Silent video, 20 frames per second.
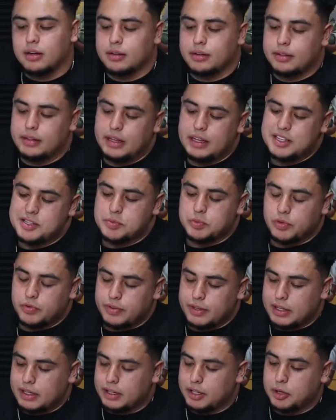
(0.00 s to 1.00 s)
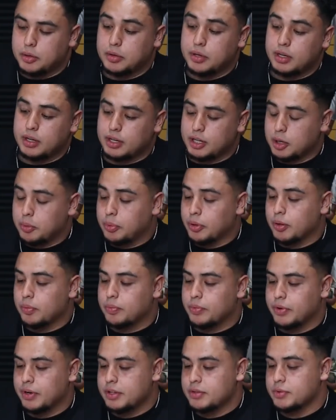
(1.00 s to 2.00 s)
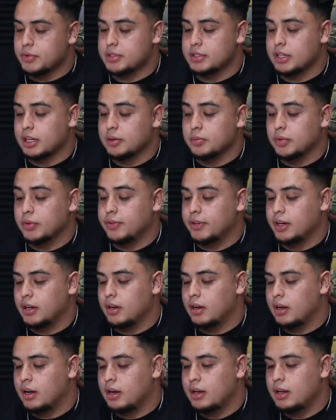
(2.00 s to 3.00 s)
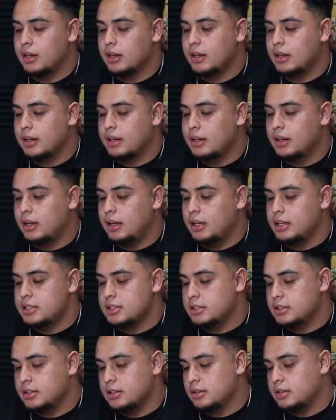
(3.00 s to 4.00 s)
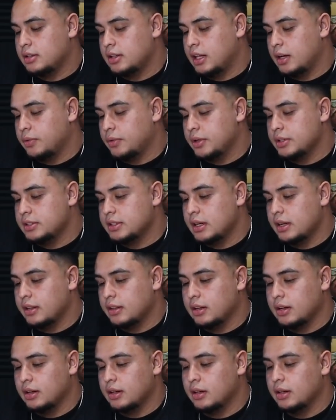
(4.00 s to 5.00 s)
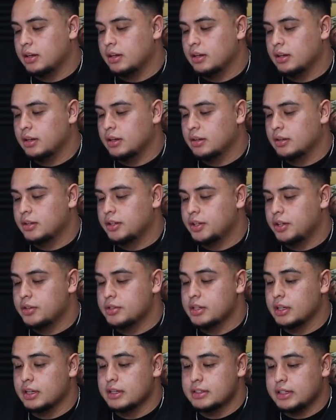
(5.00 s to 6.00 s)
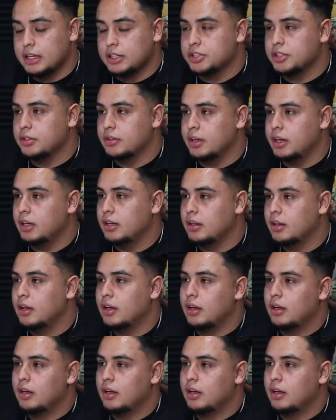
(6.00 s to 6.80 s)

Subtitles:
these move it a couple of points. What's gonna move it a lot is, like we said, the utilization rate.